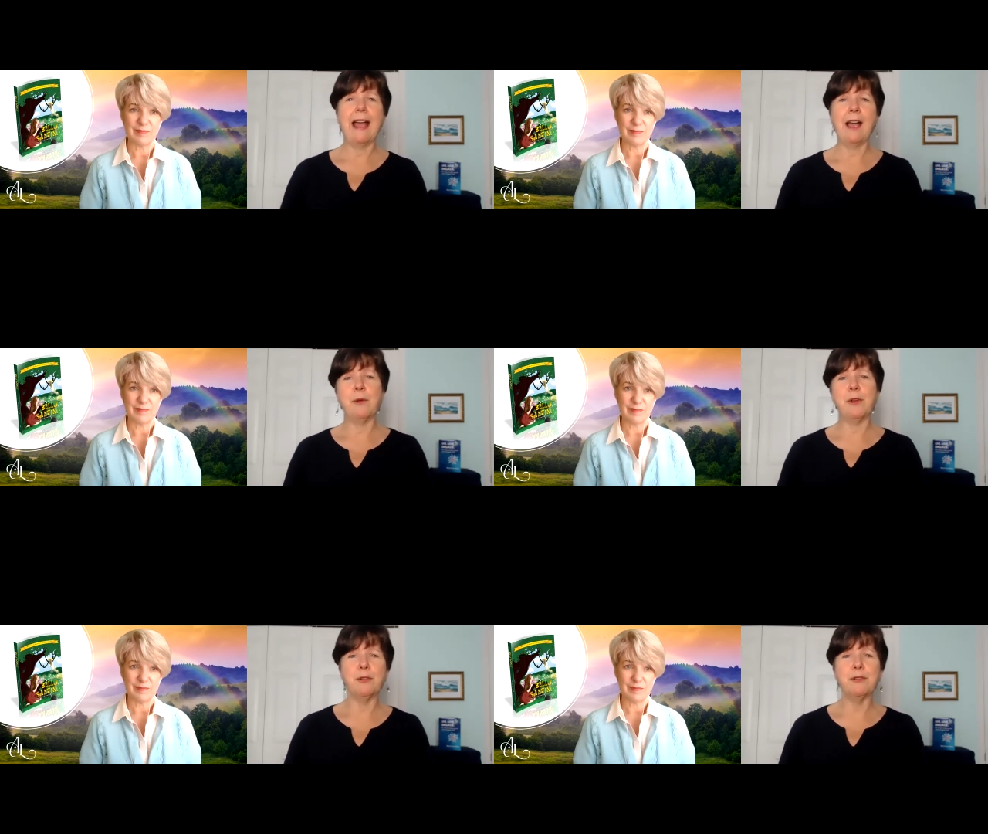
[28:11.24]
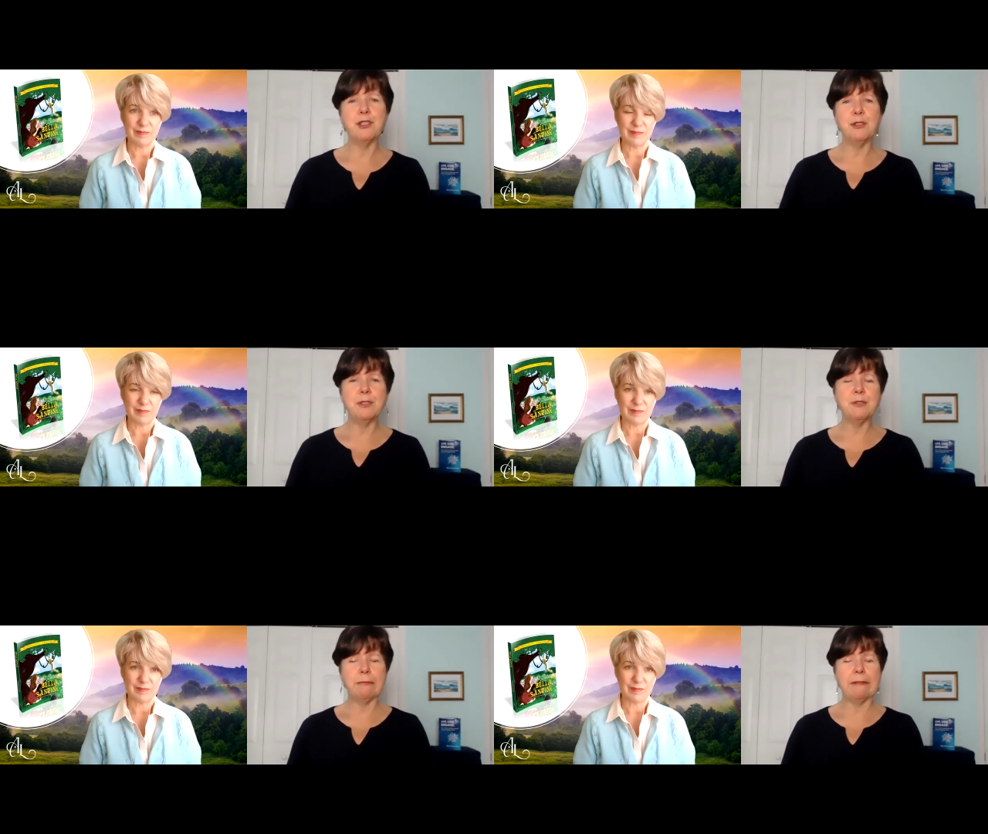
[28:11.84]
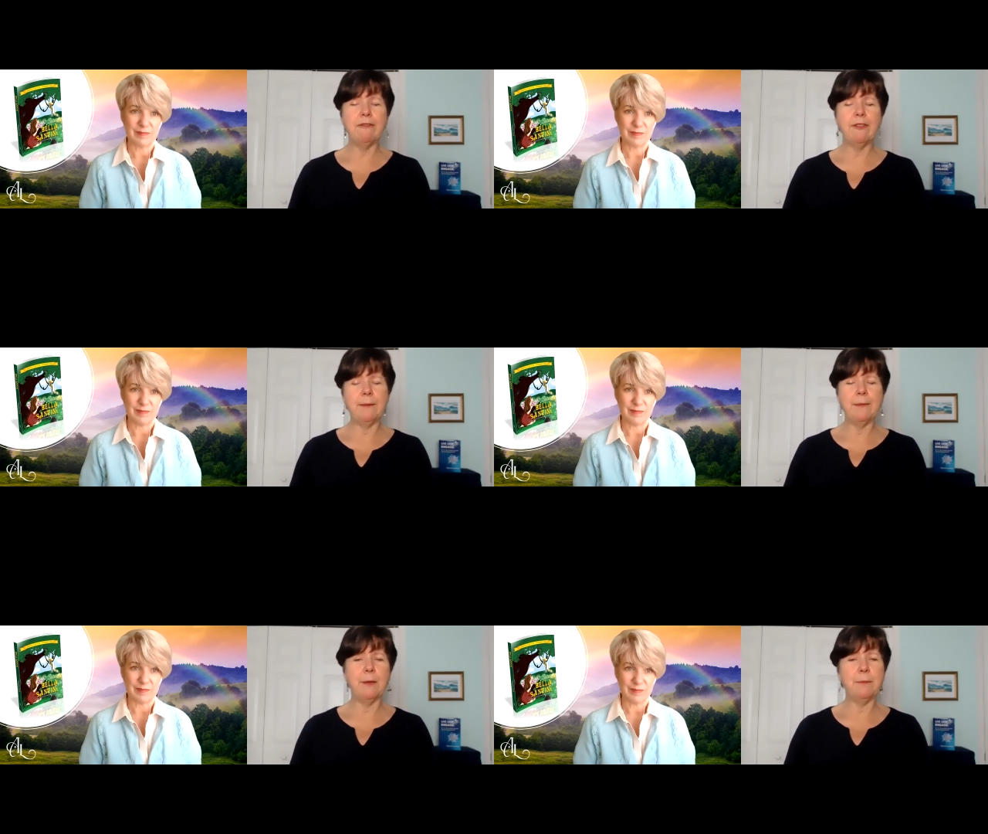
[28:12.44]
Speaker 1: I would urge you to
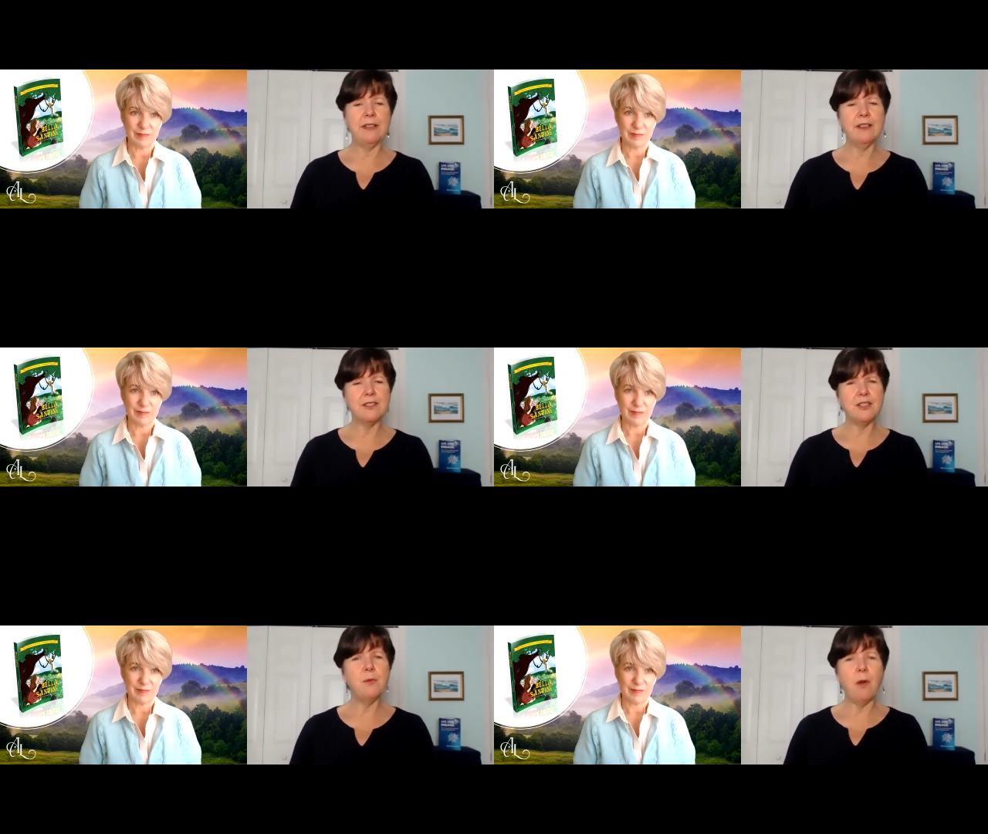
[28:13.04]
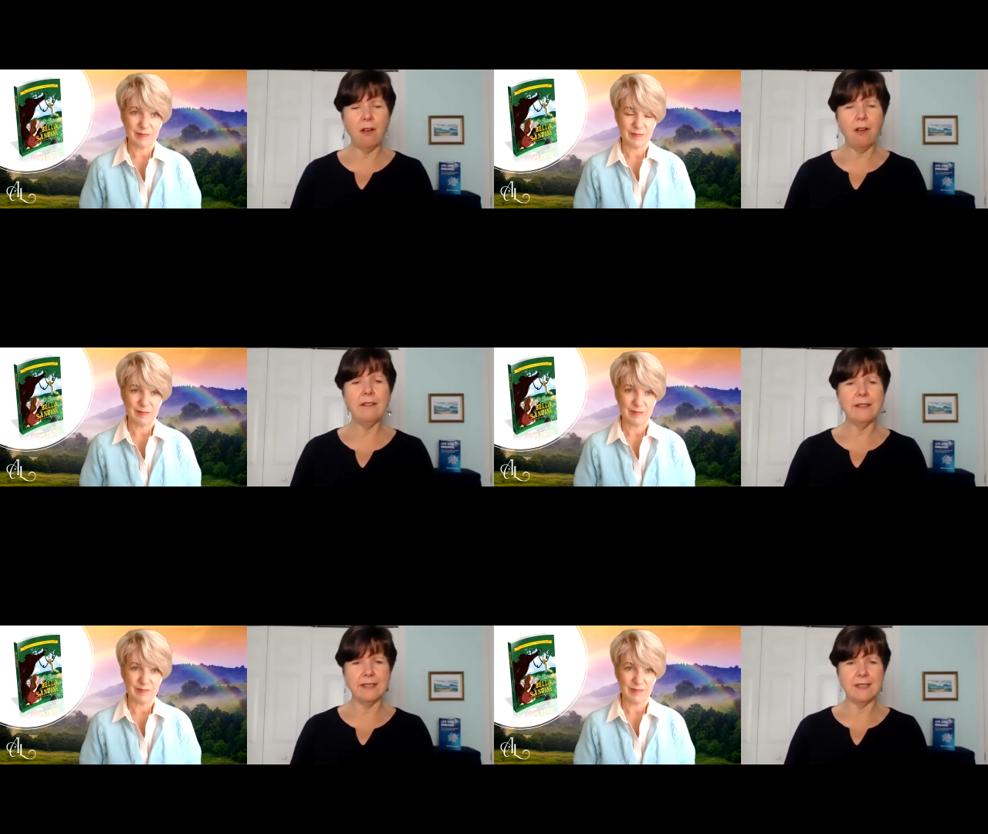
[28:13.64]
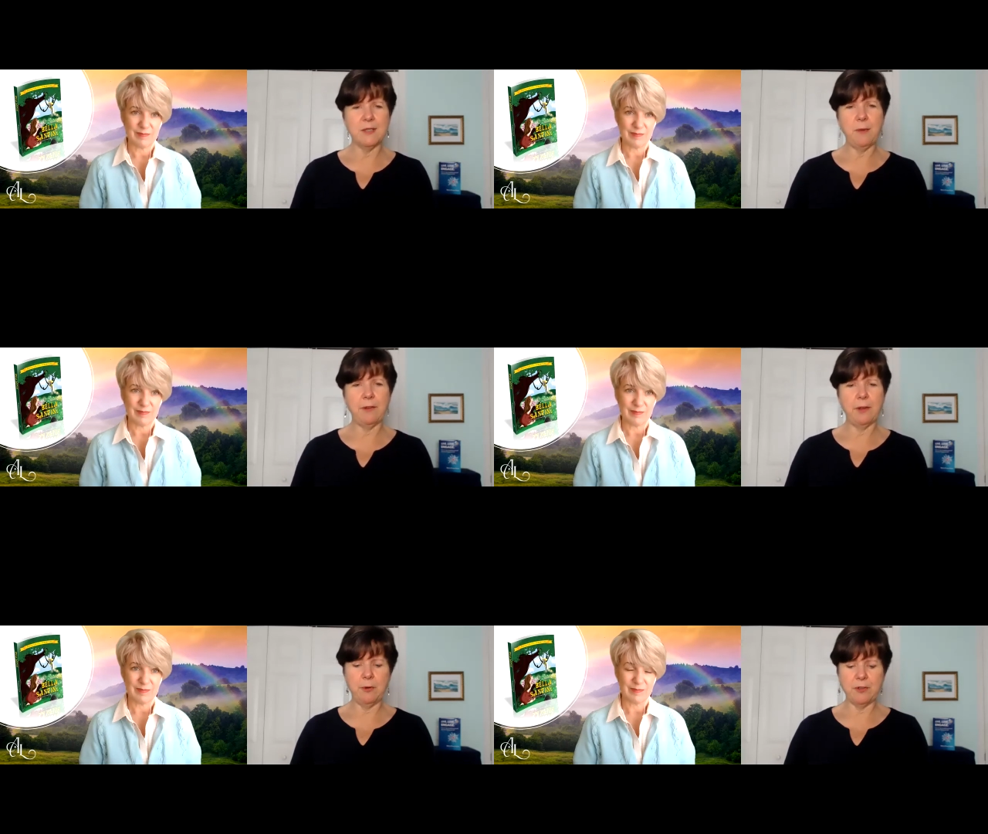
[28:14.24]
reframe that, because you are an
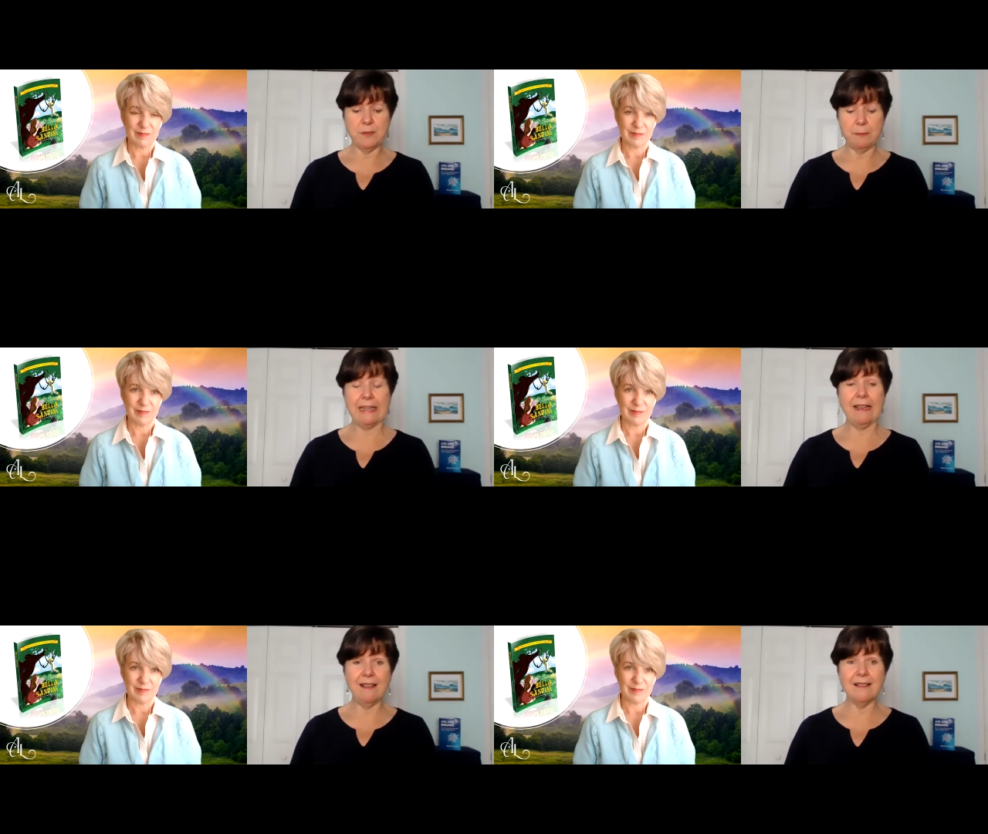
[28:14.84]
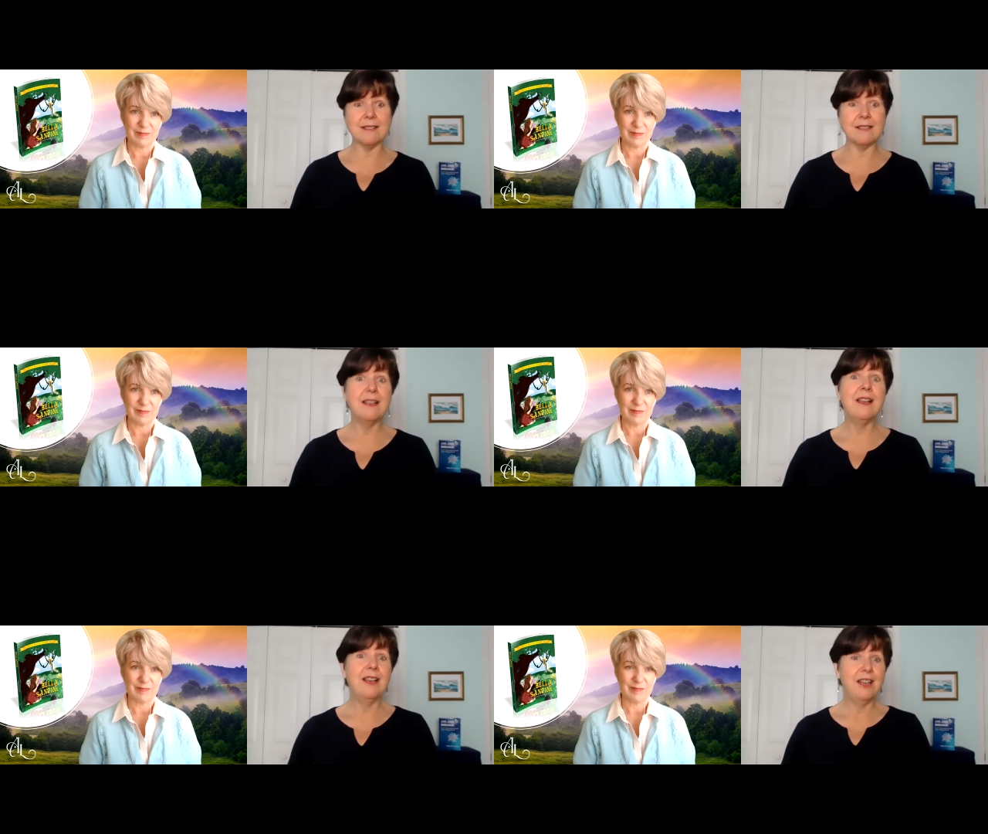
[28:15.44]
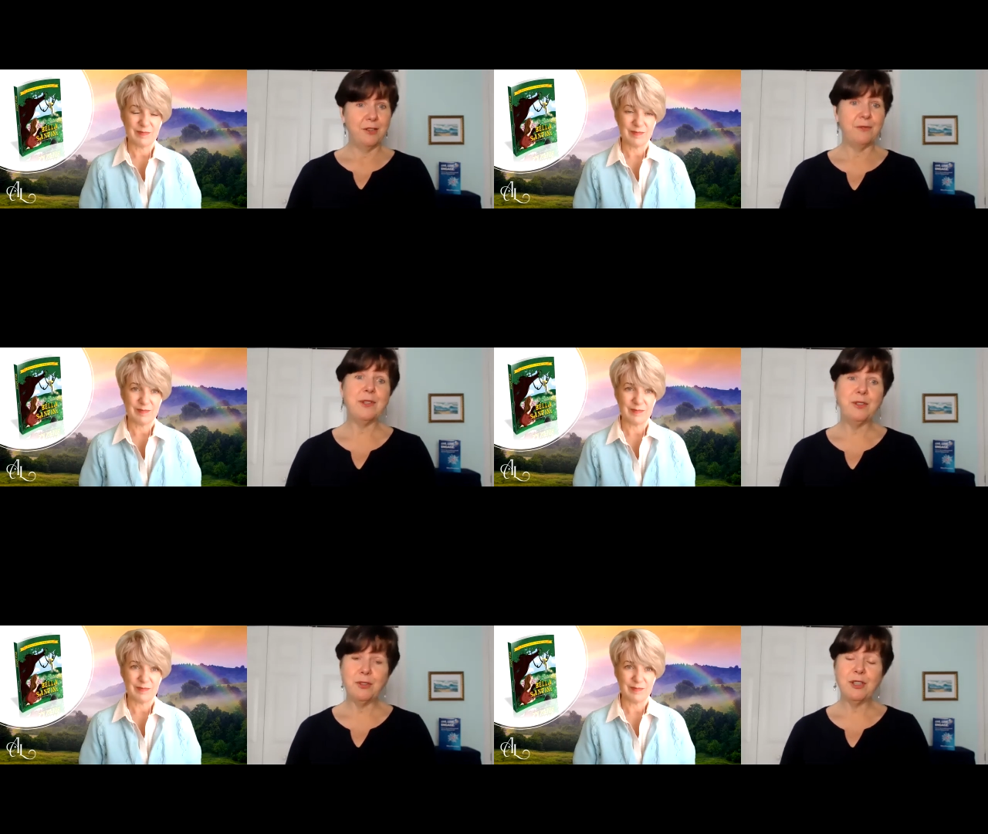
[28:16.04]
inspiring person, because
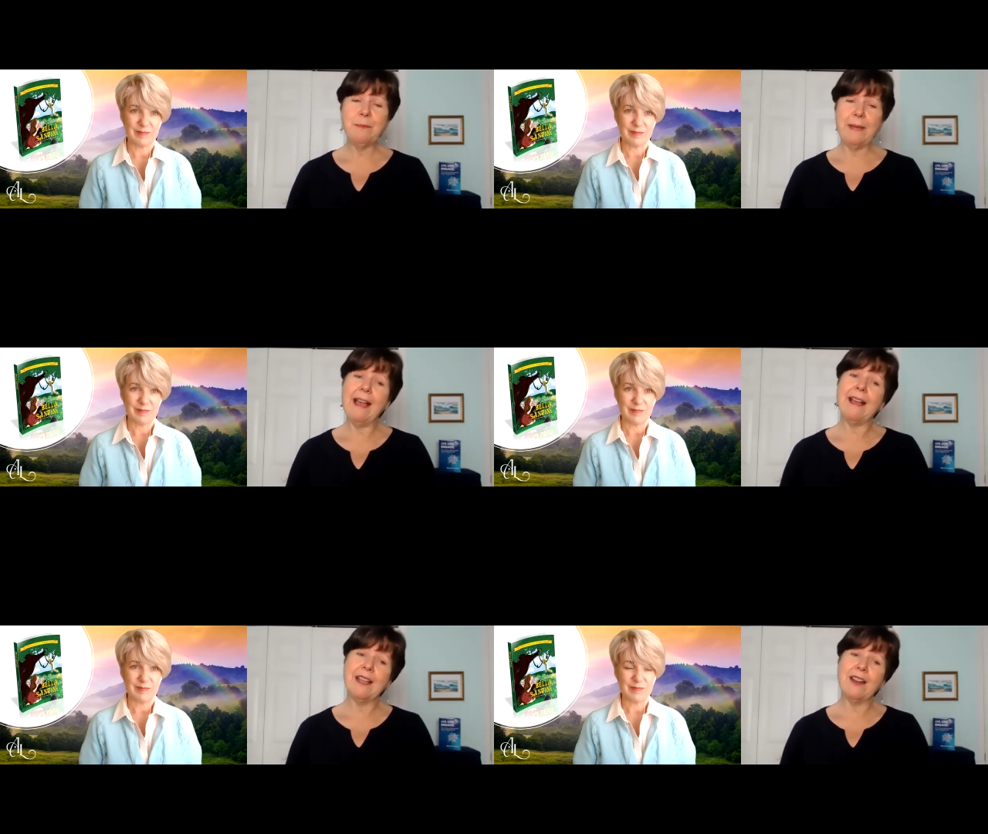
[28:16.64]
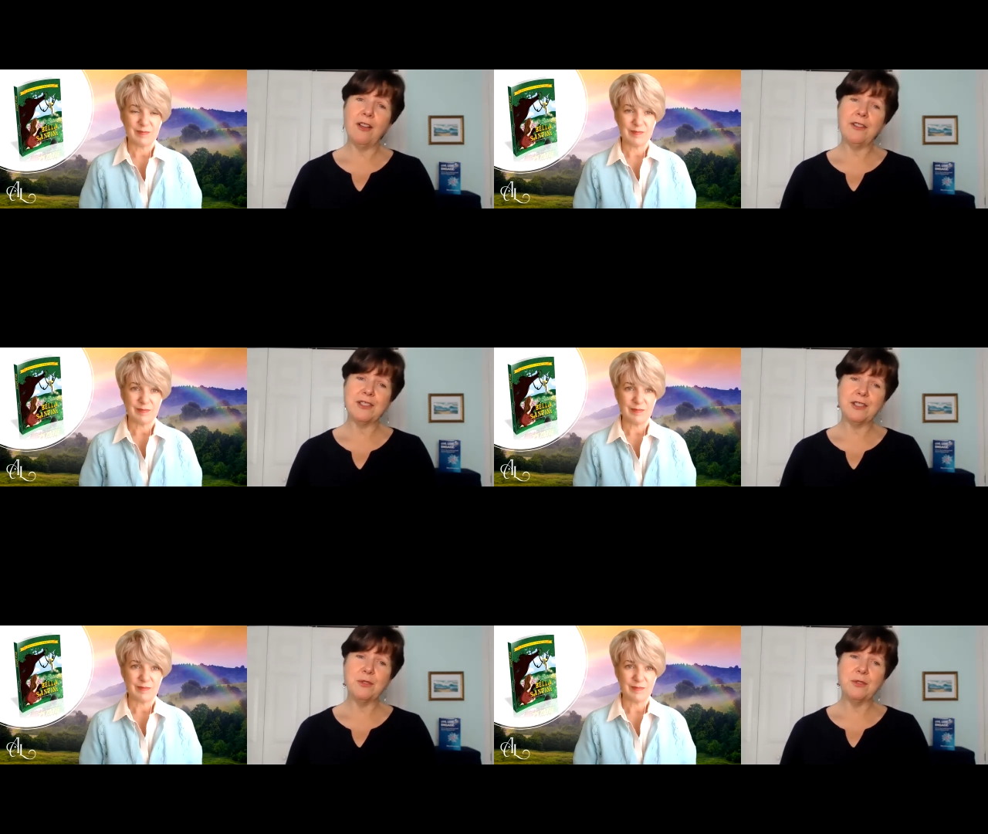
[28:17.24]
when you look back at all that